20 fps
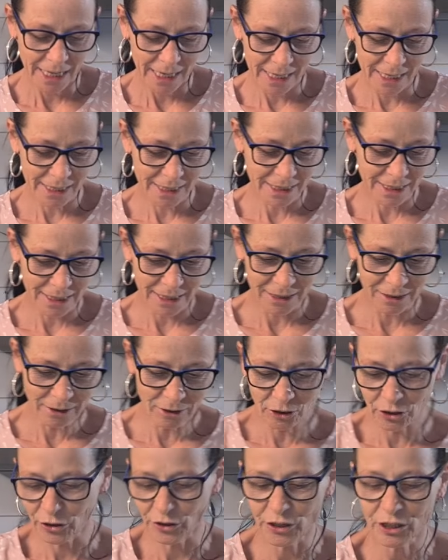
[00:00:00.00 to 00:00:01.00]
and
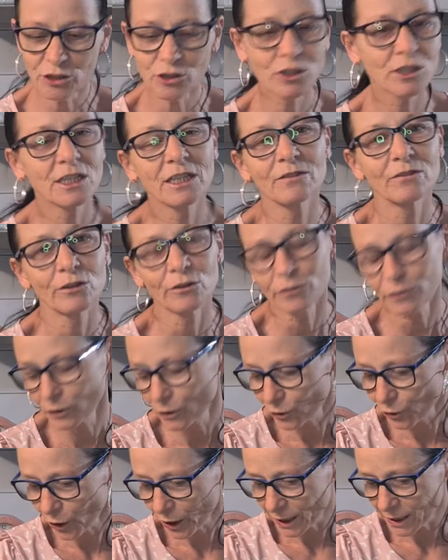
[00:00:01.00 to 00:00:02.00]
they just give off a
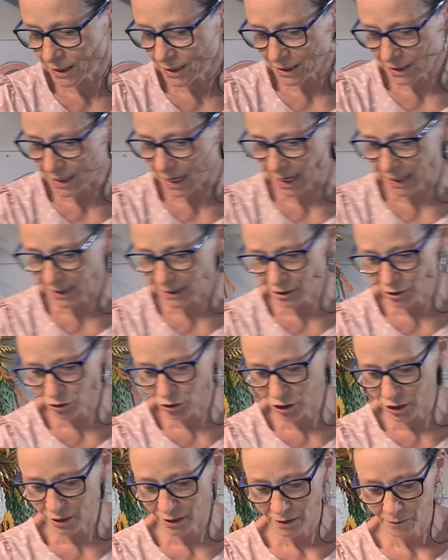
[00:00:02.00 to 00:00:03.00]
great
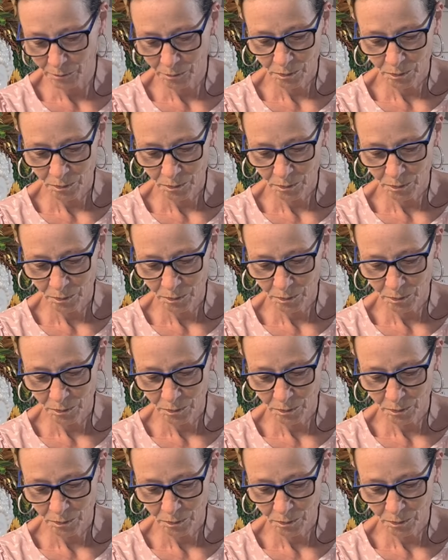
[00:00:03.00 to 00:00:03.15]
texture.